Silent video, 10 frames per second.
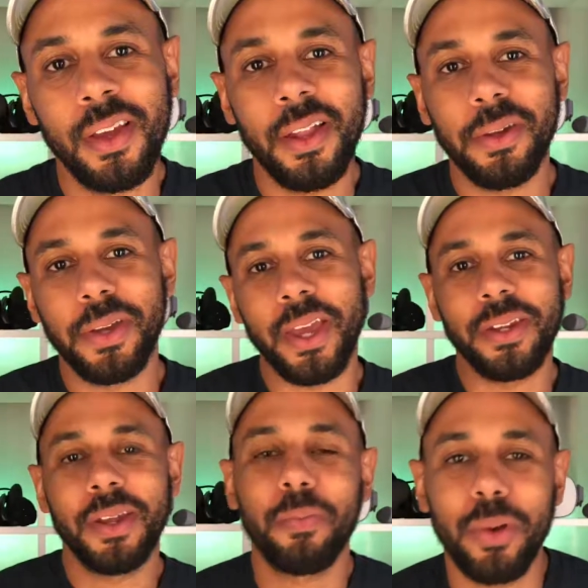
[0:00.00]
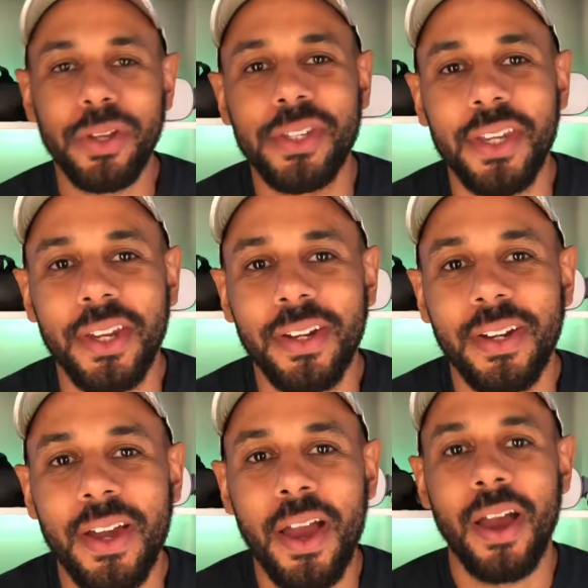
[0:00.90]
Hello again, Bracey
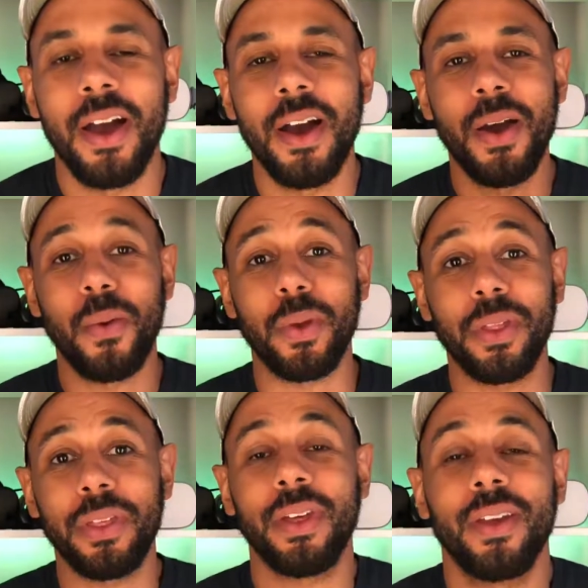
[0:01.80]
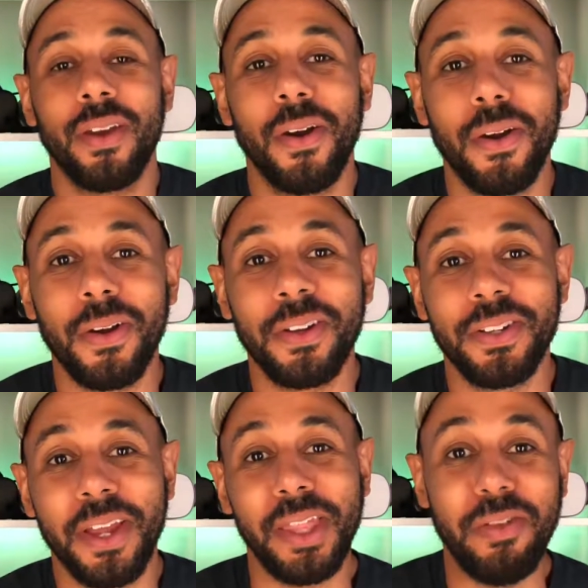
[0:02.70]
here with our
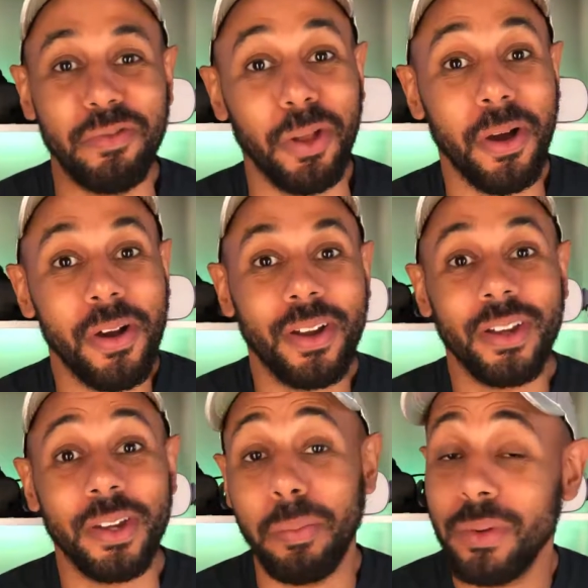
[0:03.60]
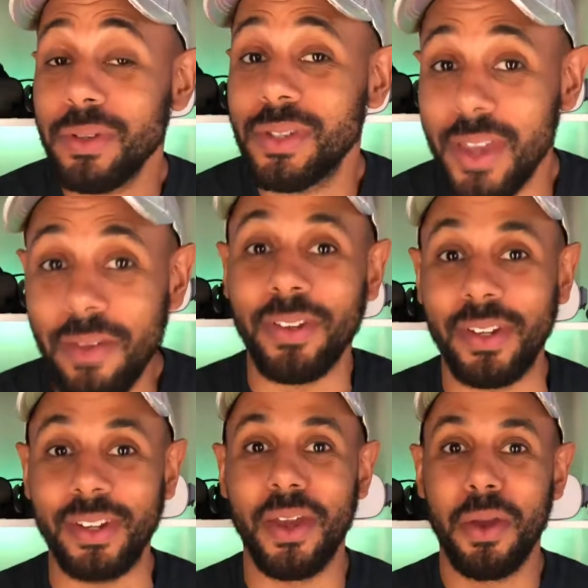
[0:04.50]
daily vlog number
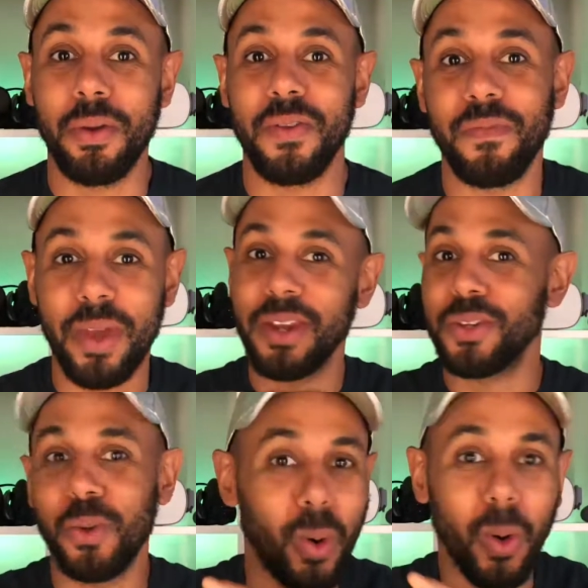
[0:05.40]
7. We've made it to a